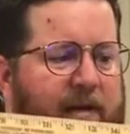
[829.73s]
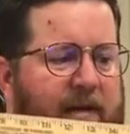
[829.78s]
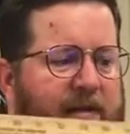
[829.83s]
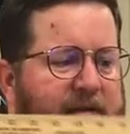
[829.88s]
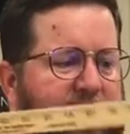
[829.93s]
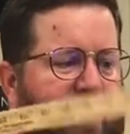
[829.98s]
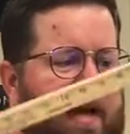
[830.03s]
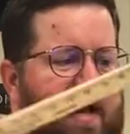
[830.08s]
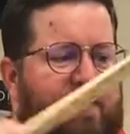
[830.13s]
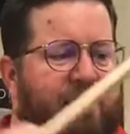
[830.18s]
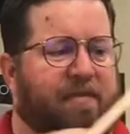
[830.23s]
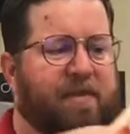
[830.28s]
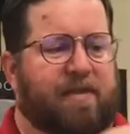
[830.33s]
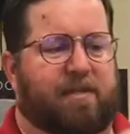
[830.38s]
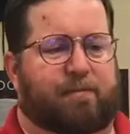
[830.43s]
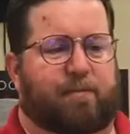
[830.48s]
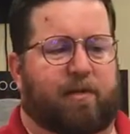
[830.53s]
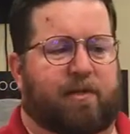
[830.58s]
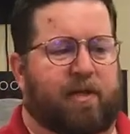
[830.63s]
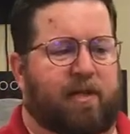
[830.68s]
at this
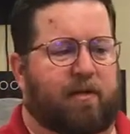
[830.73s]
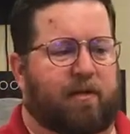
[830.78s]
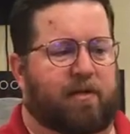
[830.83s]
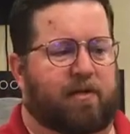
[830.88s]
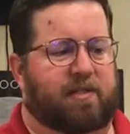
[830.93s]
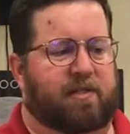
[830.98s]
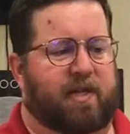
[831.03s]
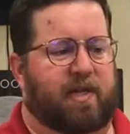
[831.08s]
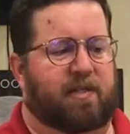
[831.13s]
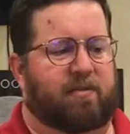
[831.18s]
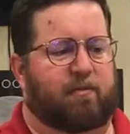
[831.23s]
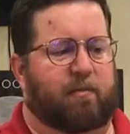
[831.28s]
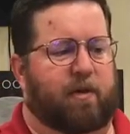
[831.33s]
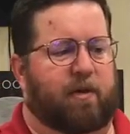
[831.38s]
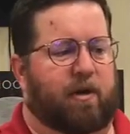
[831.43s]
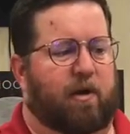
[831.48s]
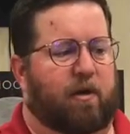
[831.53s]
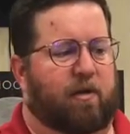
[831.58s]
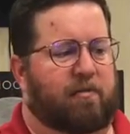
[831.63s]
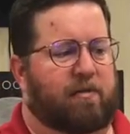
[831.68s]
particular stage of where
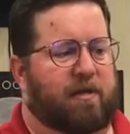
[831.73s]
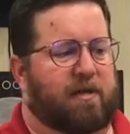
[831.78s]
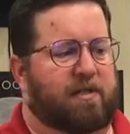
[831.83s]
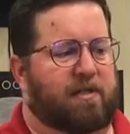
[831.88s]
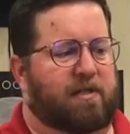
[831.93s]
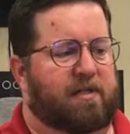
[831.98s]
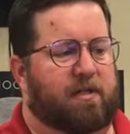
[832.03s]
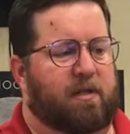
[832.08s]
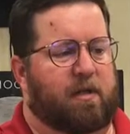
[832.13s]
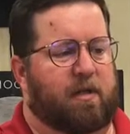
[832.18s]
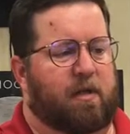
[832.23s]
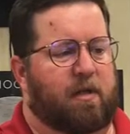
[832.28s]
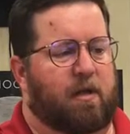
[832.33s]
the Earth is,